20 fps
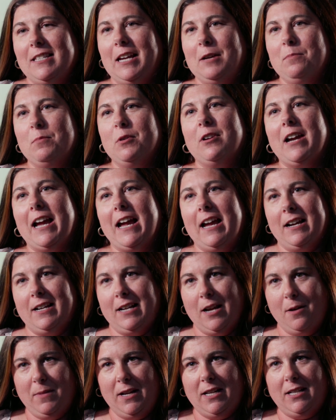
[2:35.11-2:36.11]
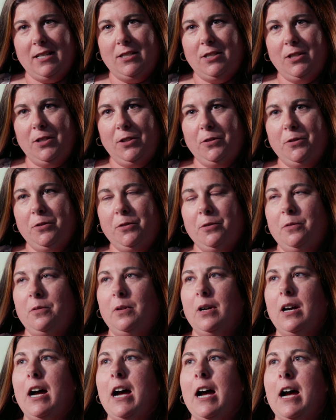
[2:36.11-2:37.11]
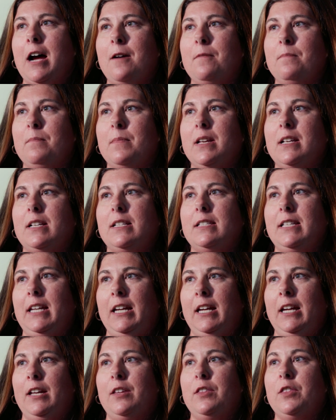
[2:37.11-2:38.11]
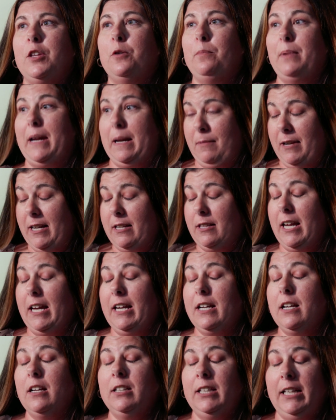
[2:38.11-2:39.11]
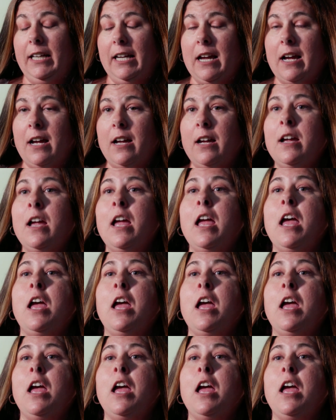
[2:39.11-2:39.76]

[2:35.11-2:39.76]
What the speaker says: like Mariah come in to see their baby, like Elia,